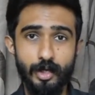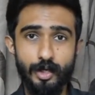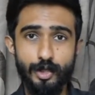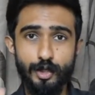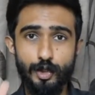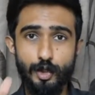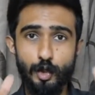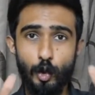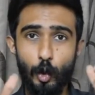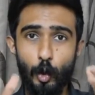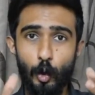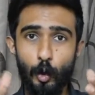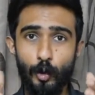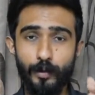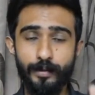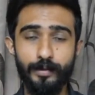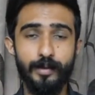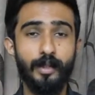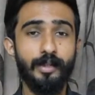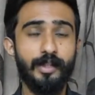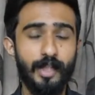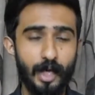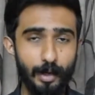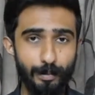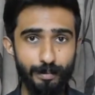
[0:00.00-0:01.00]
so
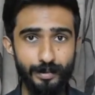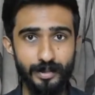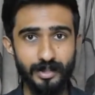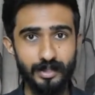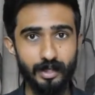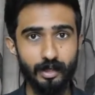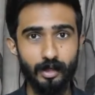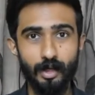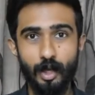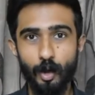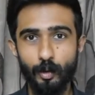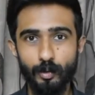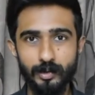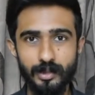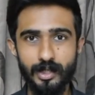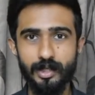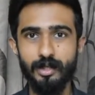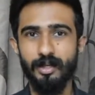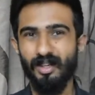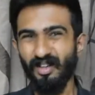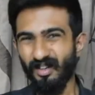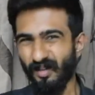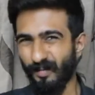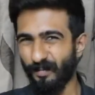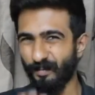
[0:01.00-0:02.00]
the therapist and
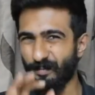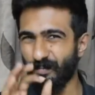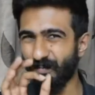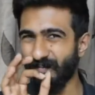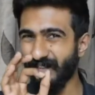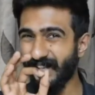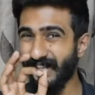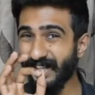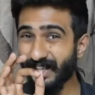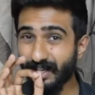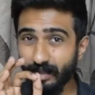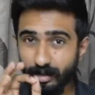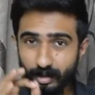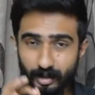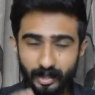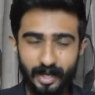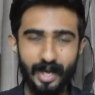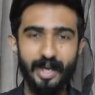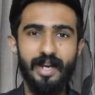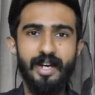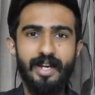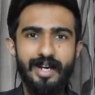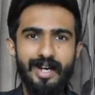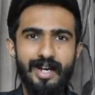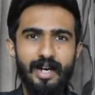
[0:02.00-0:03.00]
counselor they can
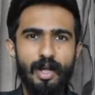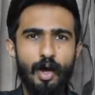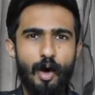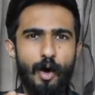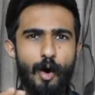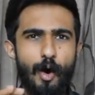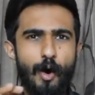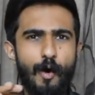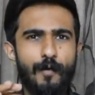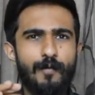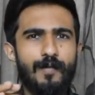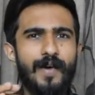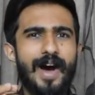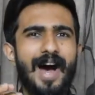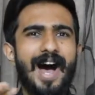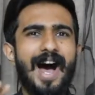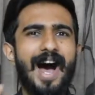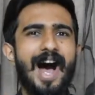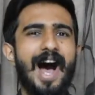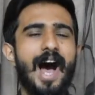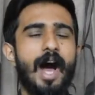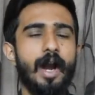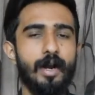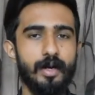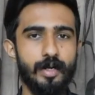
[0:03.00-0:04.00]
kind of
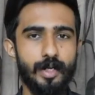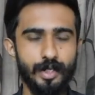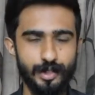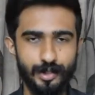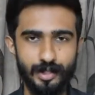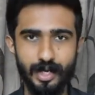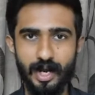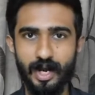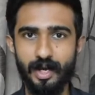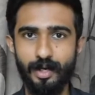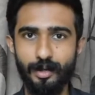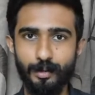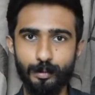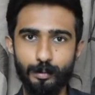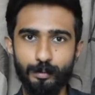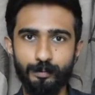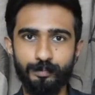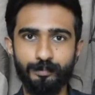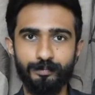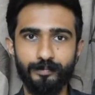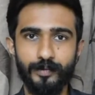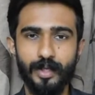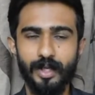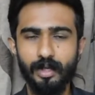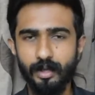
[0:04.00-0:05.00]
understand
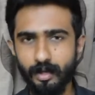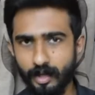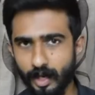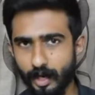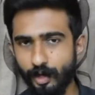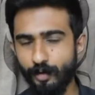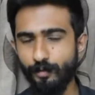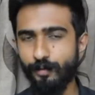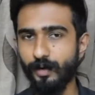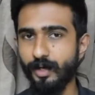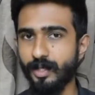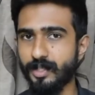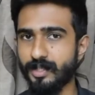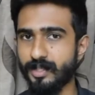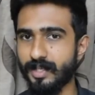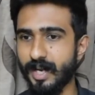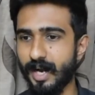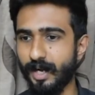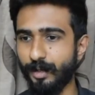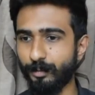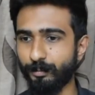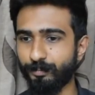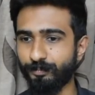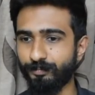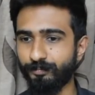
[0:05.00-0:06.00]
they can kind of
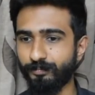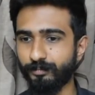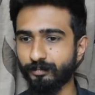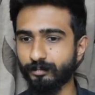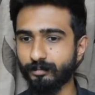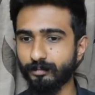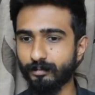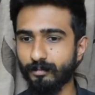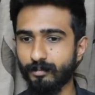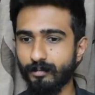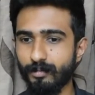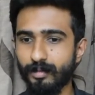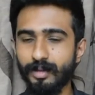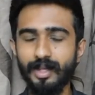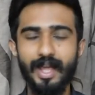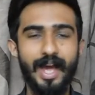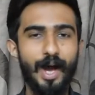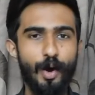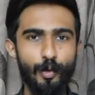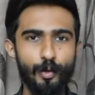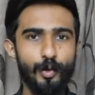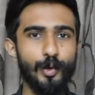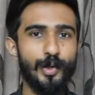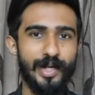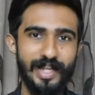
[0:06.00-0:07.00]
understand
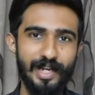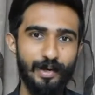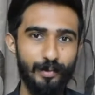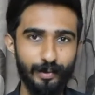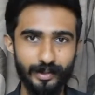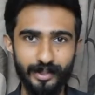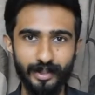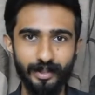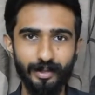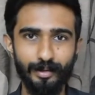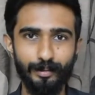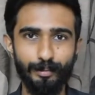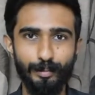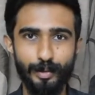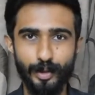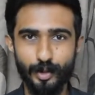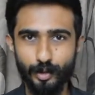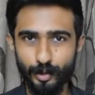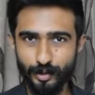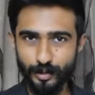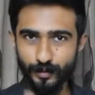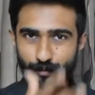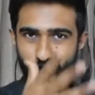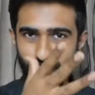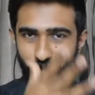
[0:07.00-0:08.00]
how to deal with it
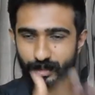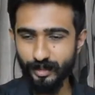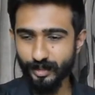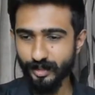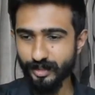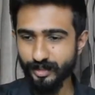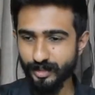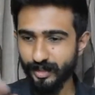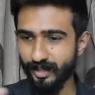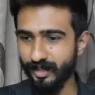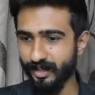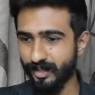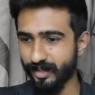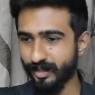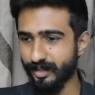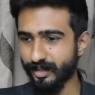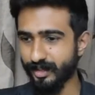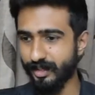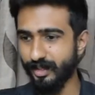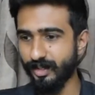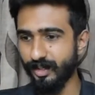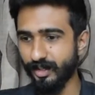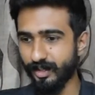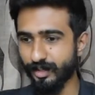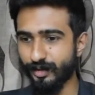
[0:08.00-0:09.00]
because of years and years
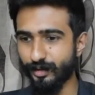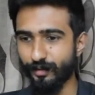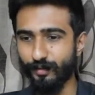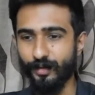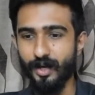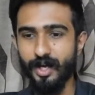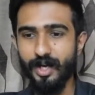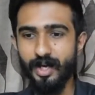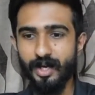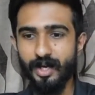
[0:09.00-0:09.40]
and years of